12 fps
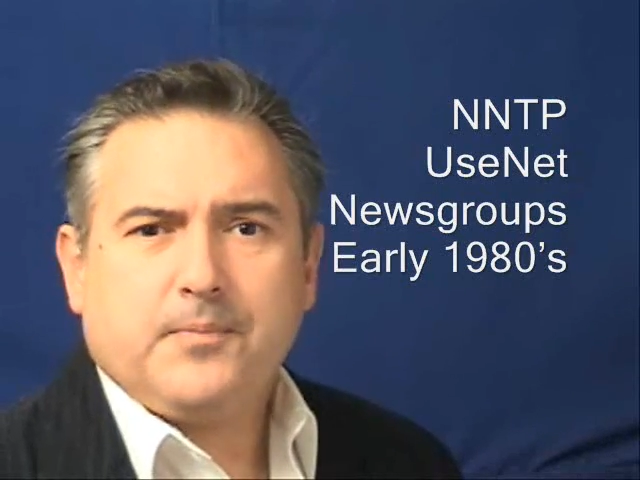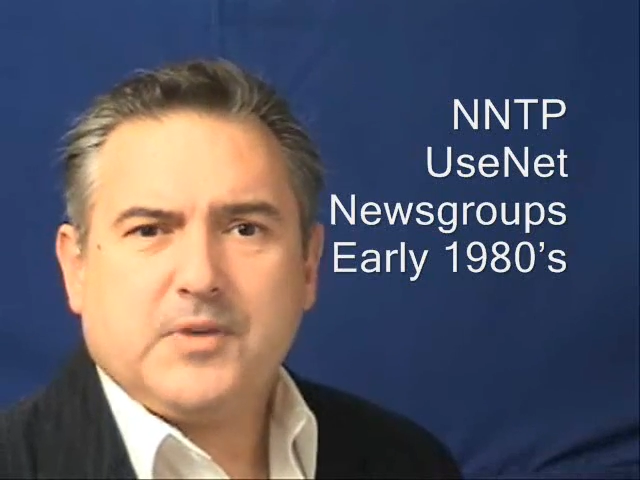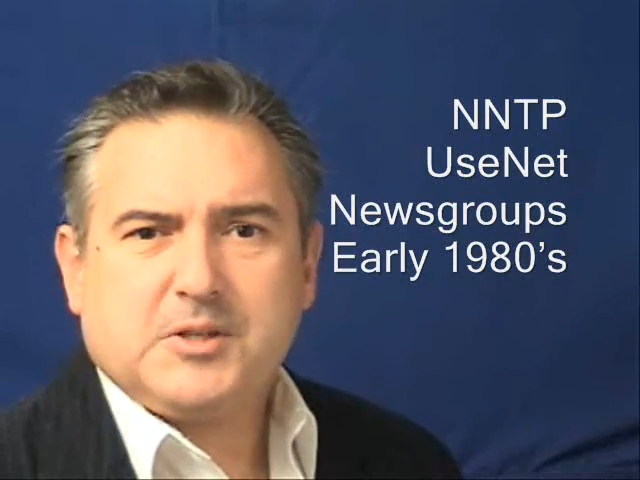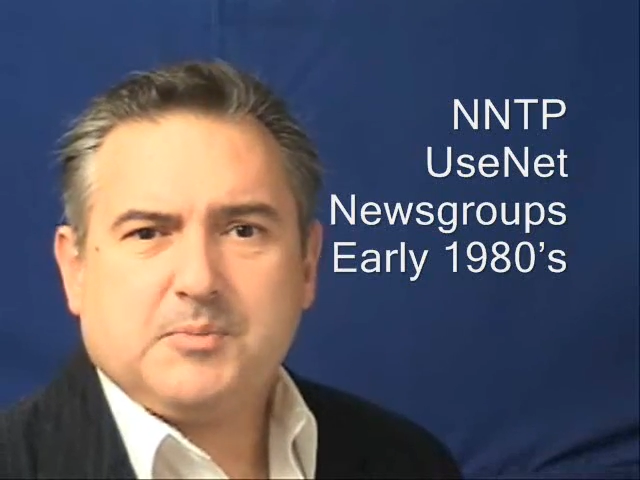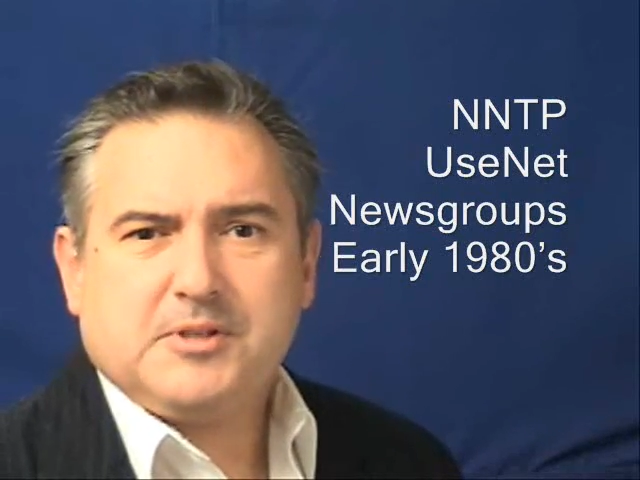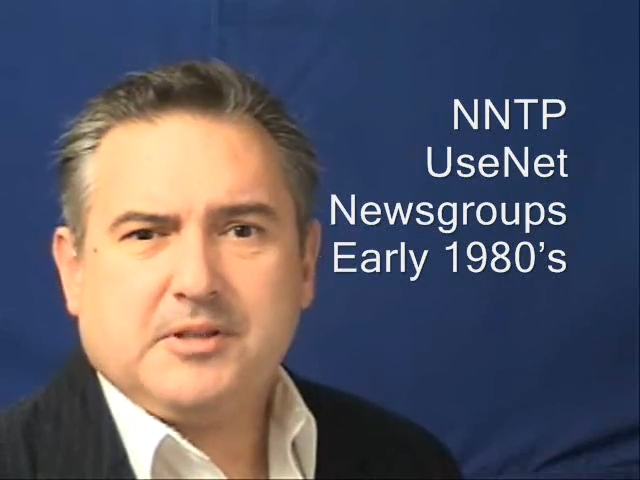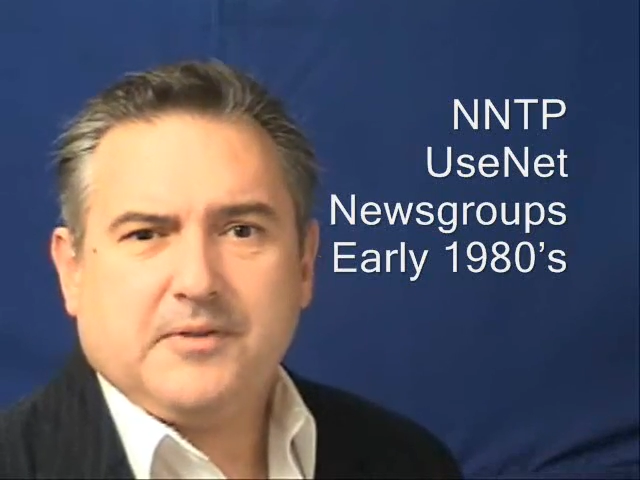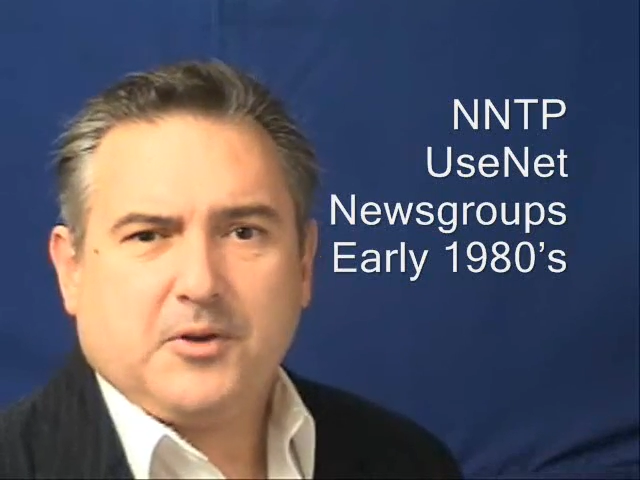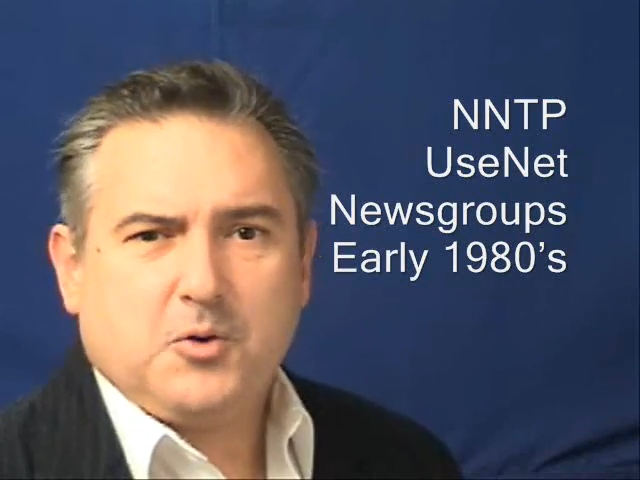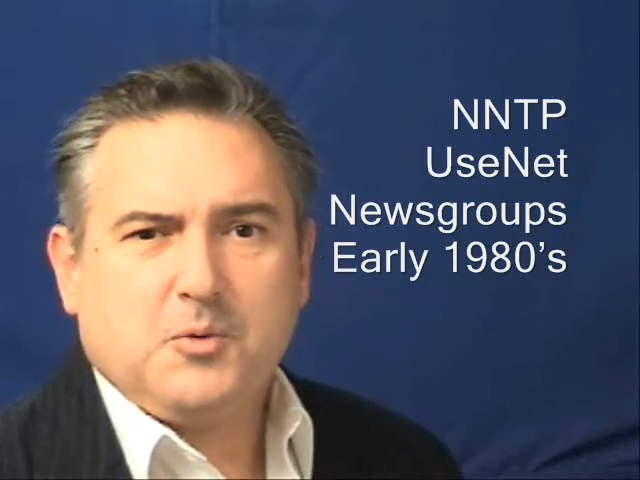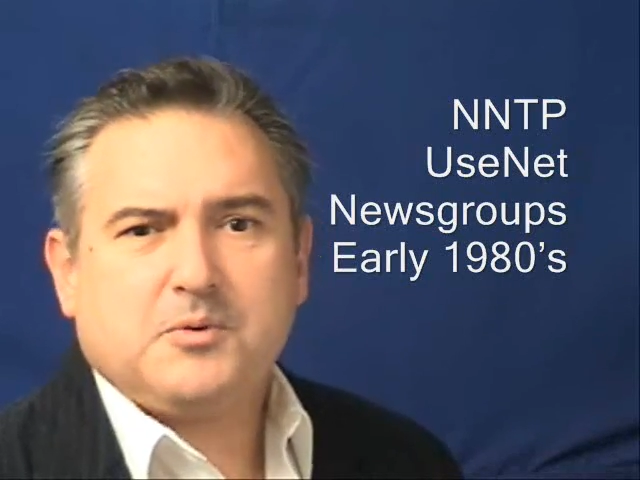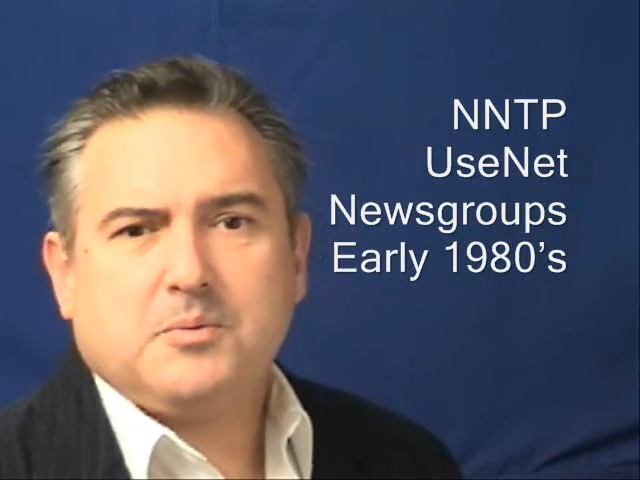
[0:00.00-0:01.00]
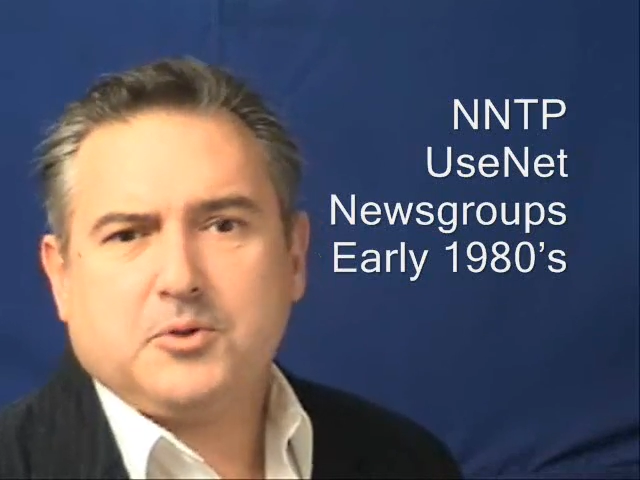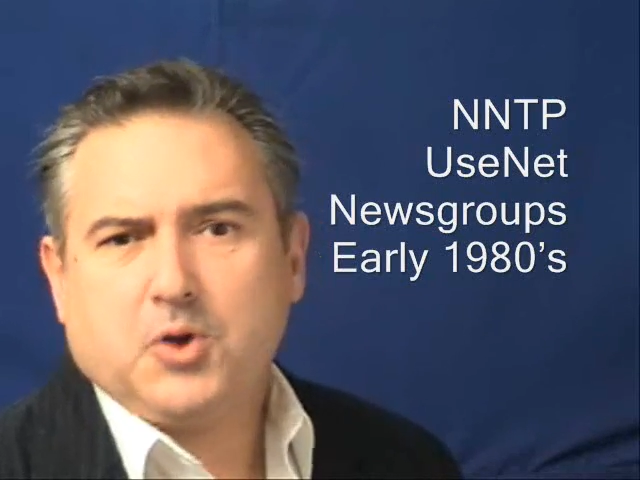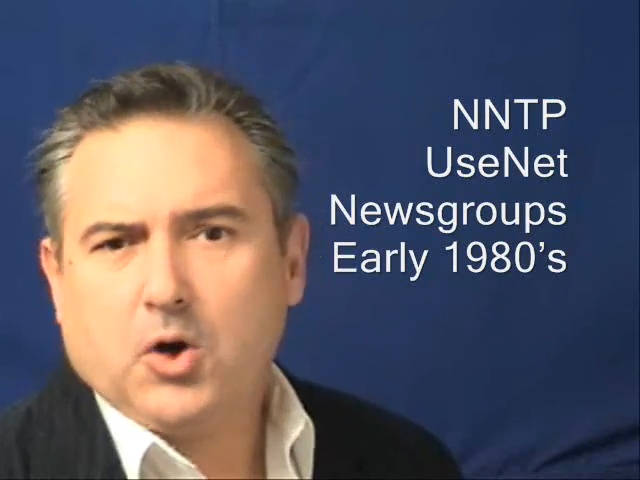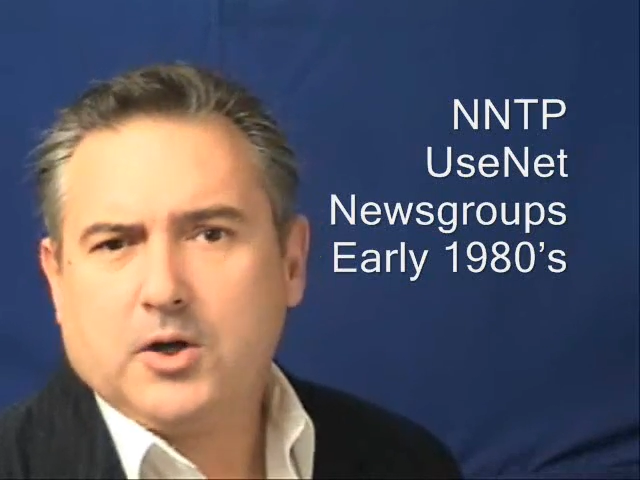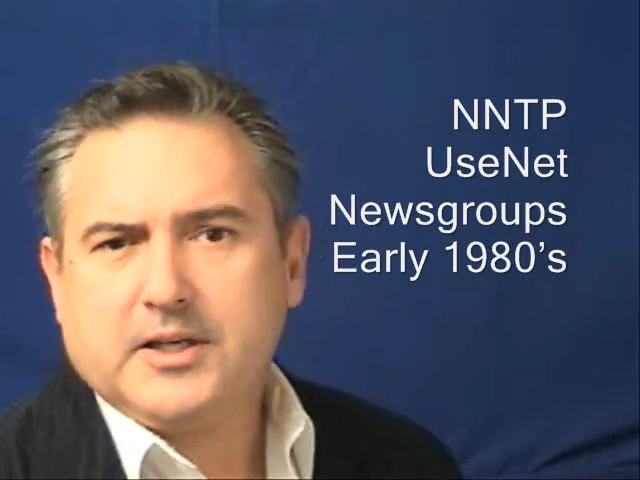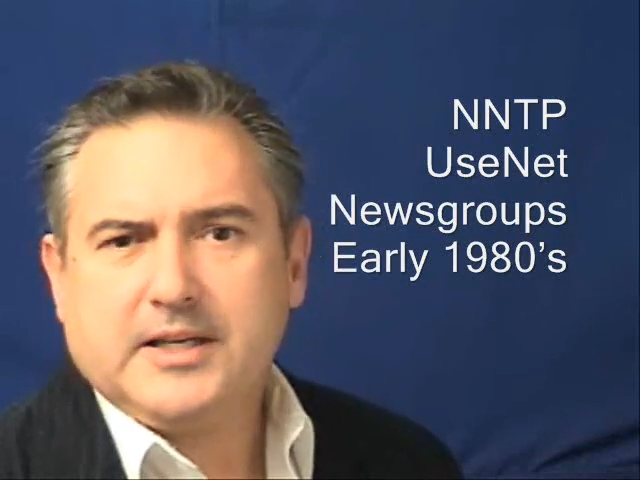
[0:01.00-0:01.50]
the specific groups from
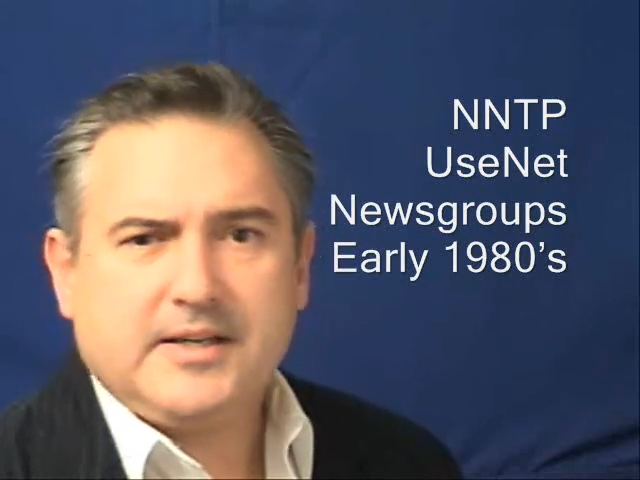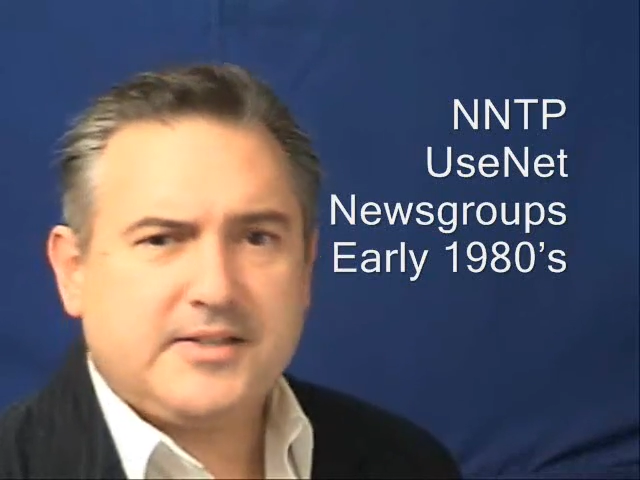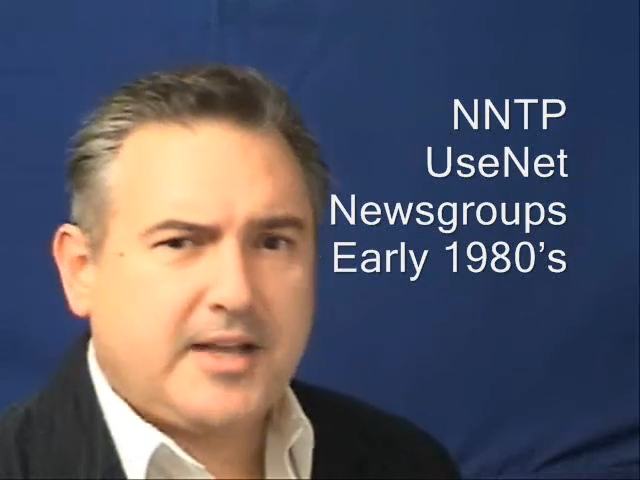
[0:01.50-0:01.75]
gardening,